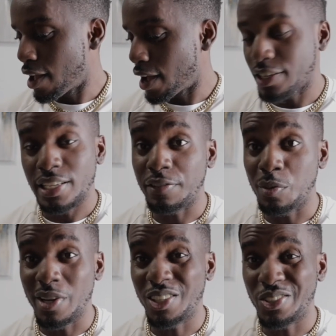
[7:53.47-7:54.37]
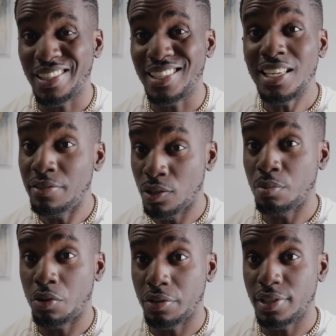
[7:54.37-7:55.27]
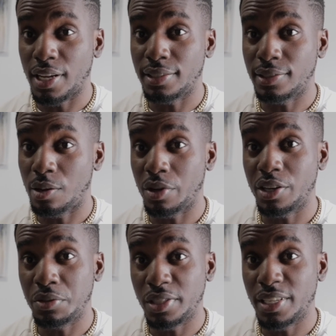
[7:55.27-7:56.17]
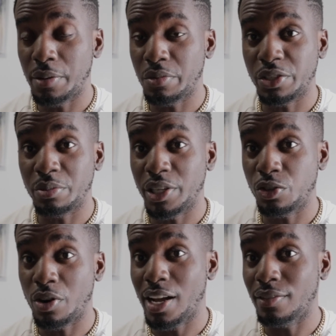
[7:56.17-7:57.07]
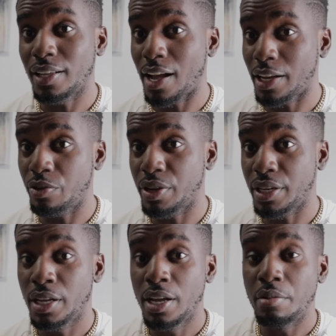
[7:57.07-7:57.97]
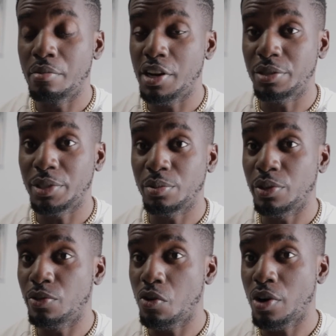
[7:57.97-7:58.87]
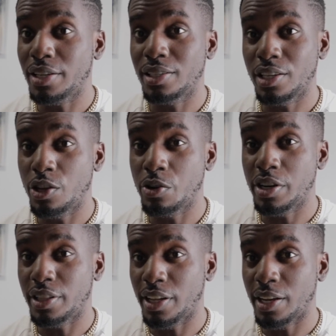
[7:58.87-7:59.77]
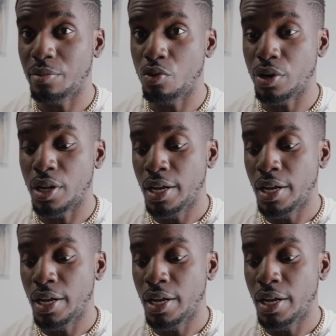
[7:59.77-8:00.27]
I just have to make sure it's even on both sides. So I'm gonna use the tape measure to make sure I have the accurate measurements before I secure the headboard.